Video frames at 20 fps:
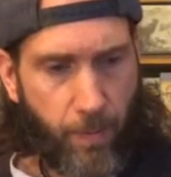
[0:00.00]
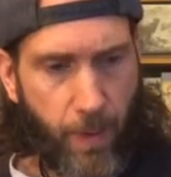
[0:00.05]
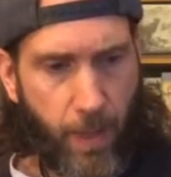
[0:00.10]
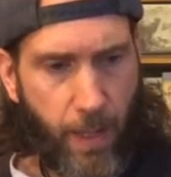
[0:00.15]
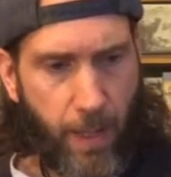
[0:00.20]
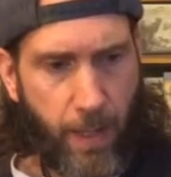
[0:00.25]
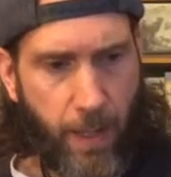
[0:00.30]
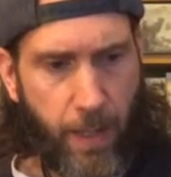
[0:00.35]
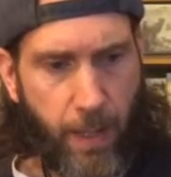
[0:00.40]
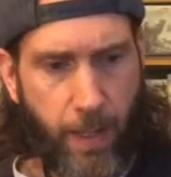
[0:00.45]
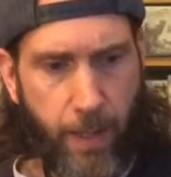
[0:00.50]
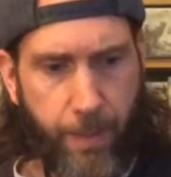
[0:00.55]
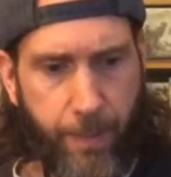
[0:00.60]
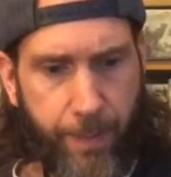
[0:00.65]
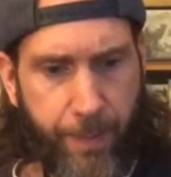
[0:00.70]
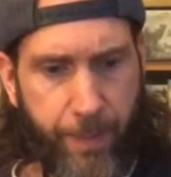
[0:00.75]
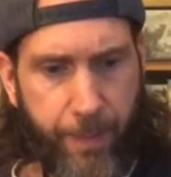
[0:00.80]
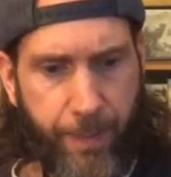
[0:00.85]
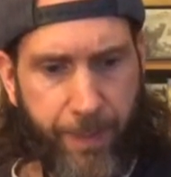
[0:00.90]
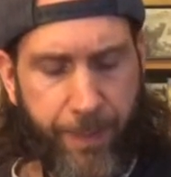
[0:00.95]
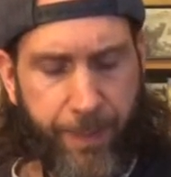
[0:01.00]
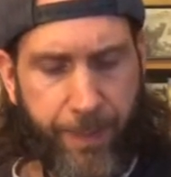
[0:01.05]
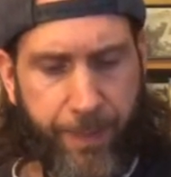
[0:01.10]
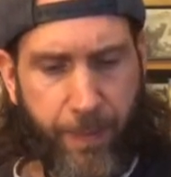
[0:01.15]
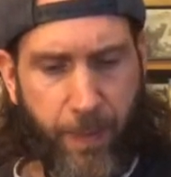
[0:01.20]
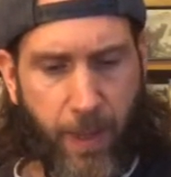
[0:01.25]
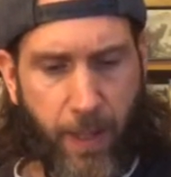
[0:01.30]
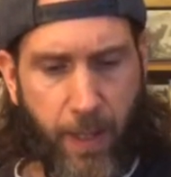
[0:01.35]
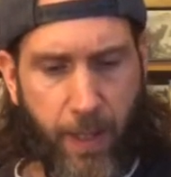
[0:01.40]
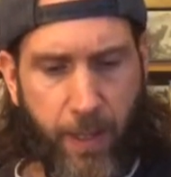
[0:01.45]
on?
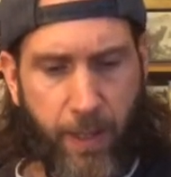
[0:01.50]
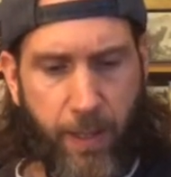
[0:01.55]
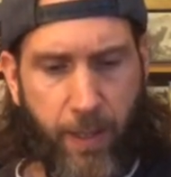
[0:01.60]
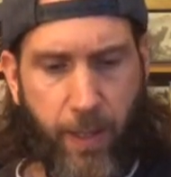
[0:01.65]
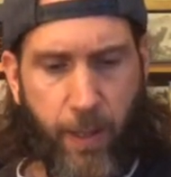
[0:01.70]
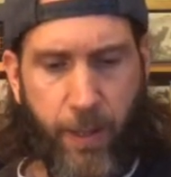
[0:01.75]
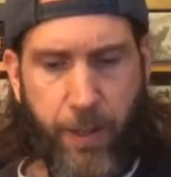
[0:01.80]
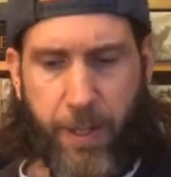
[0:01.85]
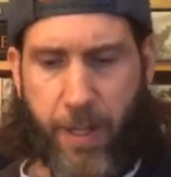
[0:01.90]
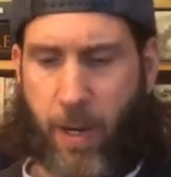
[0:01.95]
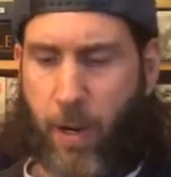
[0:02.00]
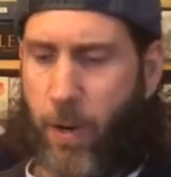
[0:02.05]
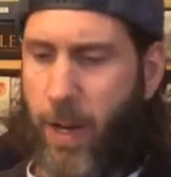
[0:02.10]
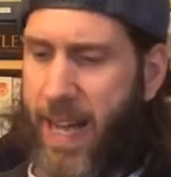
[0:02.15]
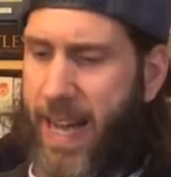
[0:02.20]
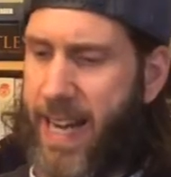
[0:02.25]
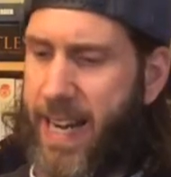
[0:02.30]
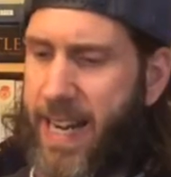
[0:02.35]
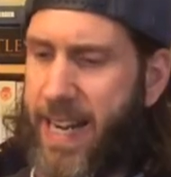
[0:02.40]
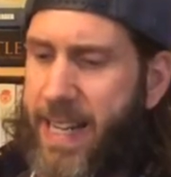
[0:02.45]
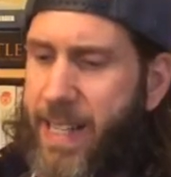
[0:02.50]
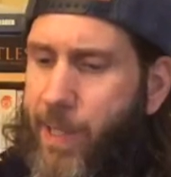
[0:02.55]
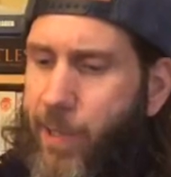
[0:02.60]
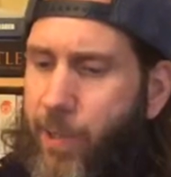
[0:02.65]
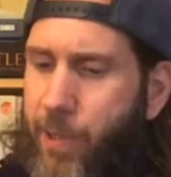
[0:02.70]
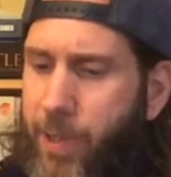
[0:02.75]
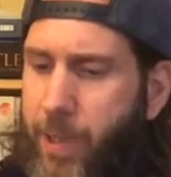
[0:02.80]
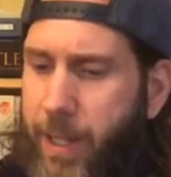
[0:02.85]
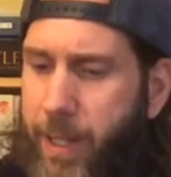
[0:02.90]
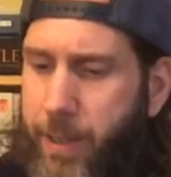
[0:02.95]
Sticker Joe had an
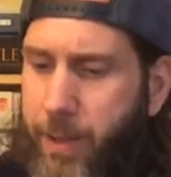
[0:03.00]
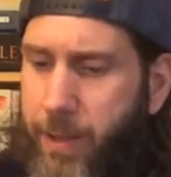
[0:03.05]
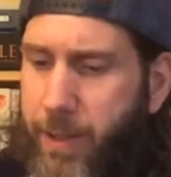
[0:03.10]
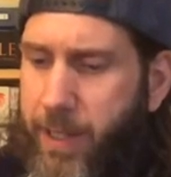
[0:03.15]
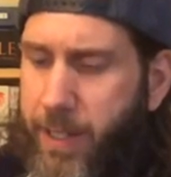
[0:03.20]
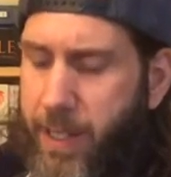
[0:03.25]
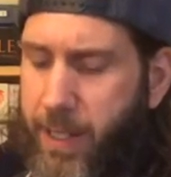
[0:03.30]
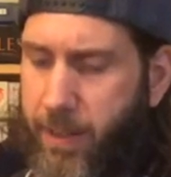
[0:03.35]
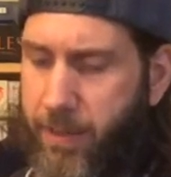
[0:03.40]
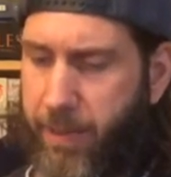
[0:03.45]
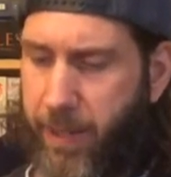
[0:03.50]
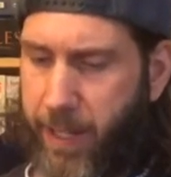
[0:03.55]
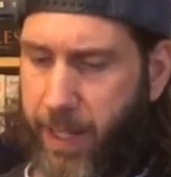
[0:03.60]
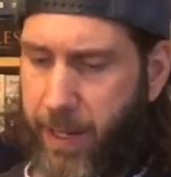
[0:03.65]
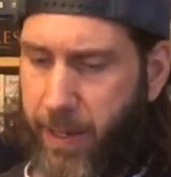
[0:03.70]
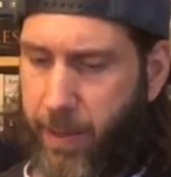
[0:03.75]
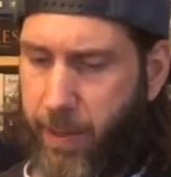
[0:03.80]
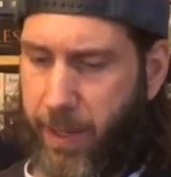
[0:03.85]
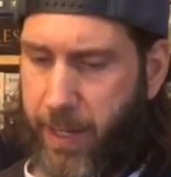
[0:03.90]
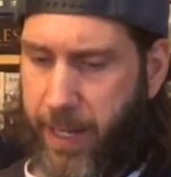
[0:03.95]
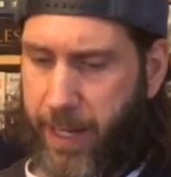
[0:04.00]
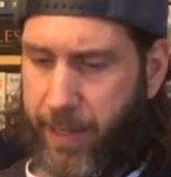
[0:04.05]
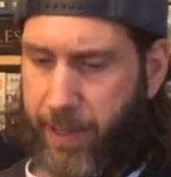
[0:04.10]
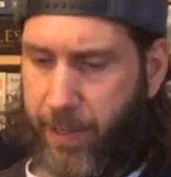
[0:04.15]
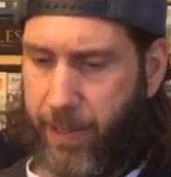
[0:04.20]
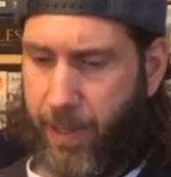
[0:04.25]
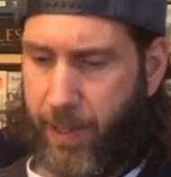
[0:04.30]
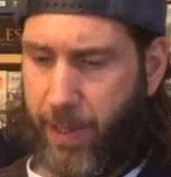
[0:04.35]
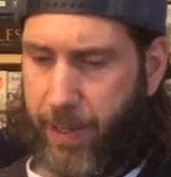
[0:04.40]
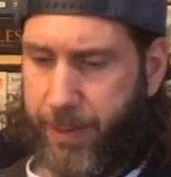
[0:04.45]
interesting video that I
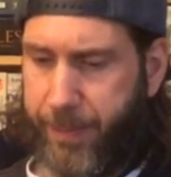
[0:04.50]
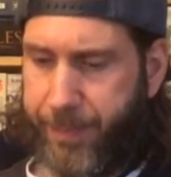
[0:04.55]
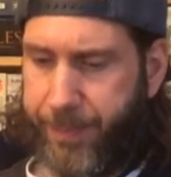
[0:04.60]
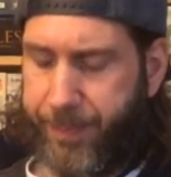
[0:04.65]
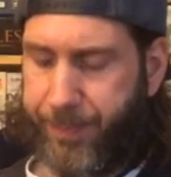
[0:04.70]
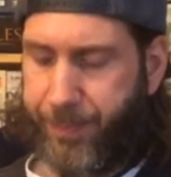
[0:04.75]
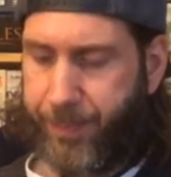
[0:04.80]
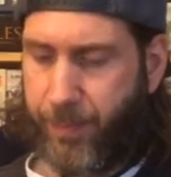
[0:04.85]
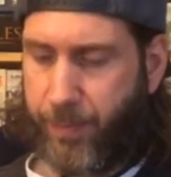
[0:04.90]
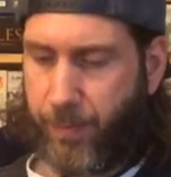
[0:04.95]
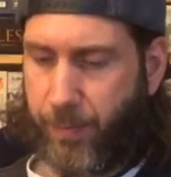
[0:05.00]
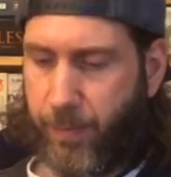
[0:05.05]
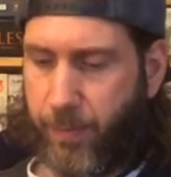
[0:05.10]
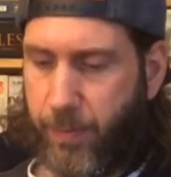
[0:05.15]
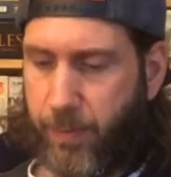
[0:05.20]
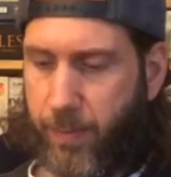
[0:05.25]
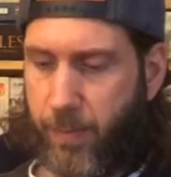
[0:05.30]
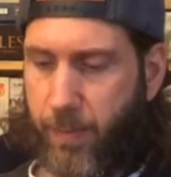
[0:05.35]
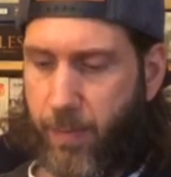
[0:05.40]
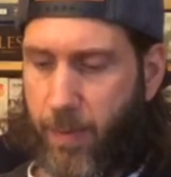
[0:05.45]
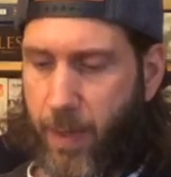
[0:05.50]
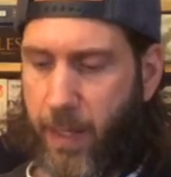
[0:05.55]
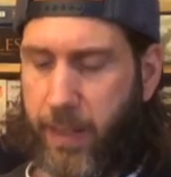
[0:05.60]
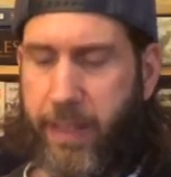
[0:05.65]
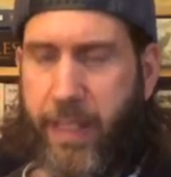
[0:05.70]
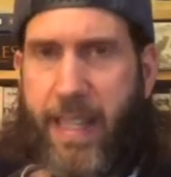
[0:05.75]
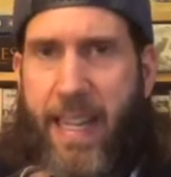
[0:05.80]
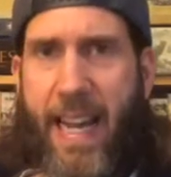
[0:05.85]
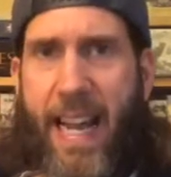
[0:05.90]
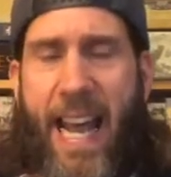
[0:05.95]
saw
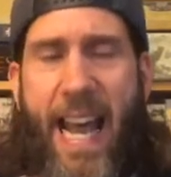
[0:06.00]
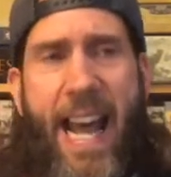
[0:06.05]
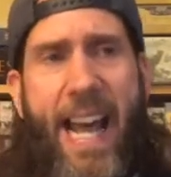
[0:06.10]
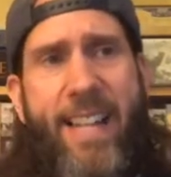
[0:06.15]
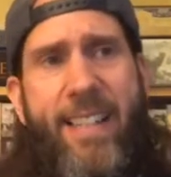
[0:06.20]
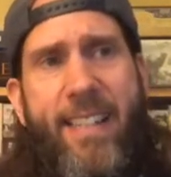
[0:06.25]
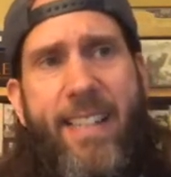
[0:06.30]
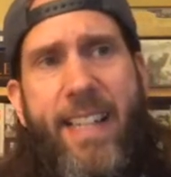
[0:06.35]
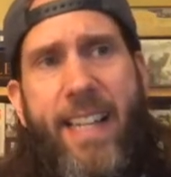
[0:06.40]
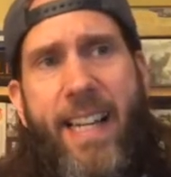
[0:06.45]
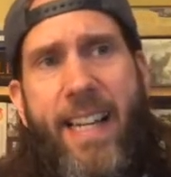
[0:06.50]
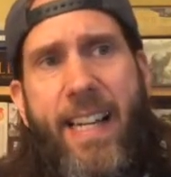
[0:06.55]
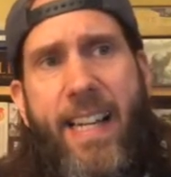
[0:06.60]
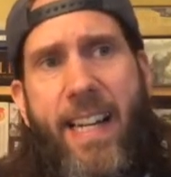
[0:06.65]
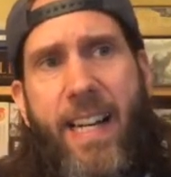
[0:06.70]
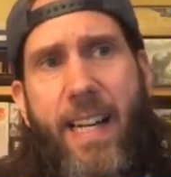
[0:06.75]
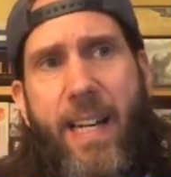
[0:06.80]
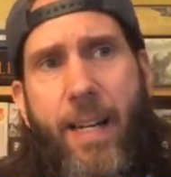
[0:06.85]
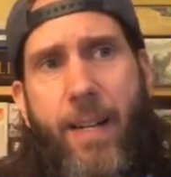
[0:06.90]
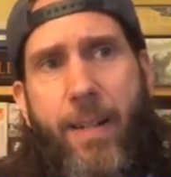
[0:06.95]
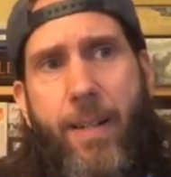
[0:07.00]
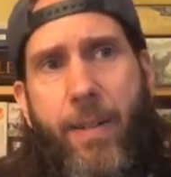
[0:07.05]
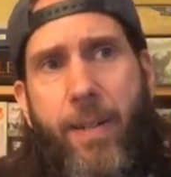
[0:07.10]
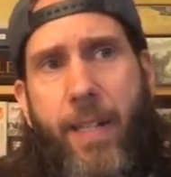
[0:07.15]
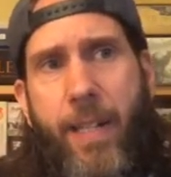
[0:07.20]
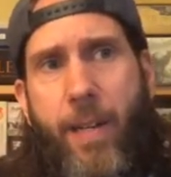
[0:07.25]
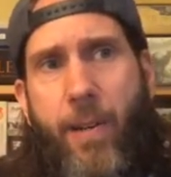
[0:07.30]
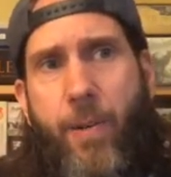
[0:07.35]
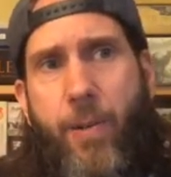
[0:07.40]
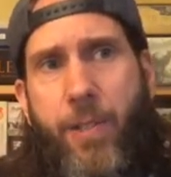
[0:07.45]
today, as did
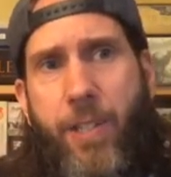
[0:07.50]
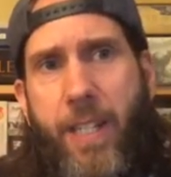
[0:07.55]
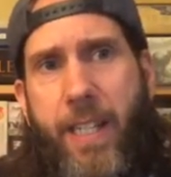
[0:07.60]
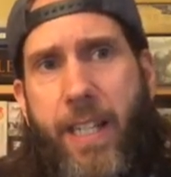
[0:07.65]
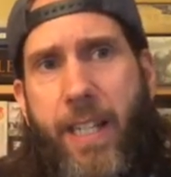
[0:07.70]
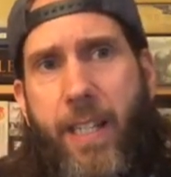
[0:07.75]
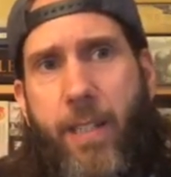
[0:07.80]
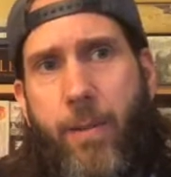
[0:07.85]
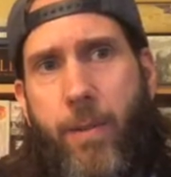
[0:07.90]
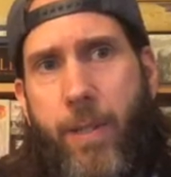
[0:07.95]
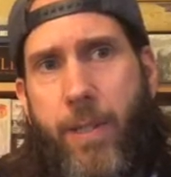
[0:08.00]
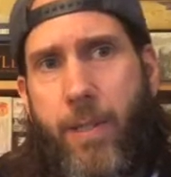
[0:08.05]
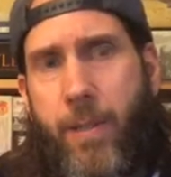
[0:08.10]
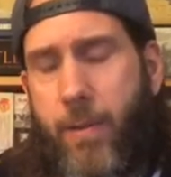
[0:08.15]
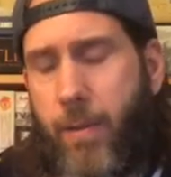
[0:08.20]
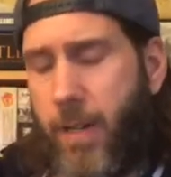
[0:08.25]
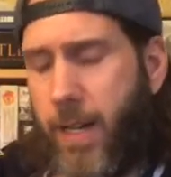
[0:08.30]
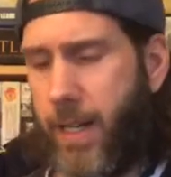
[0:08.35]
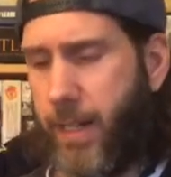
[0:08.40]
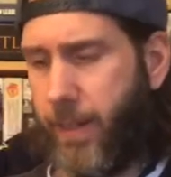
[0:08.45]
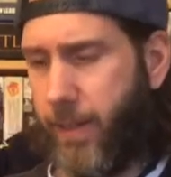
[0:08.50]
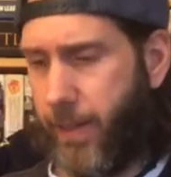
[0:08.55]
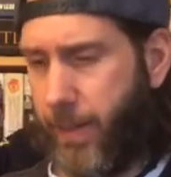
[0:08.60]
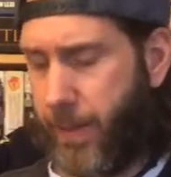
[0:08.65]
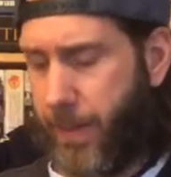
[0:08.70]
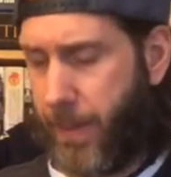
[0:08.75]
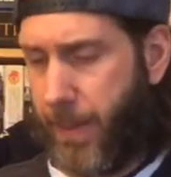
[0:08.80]
the OG, Original Grinder.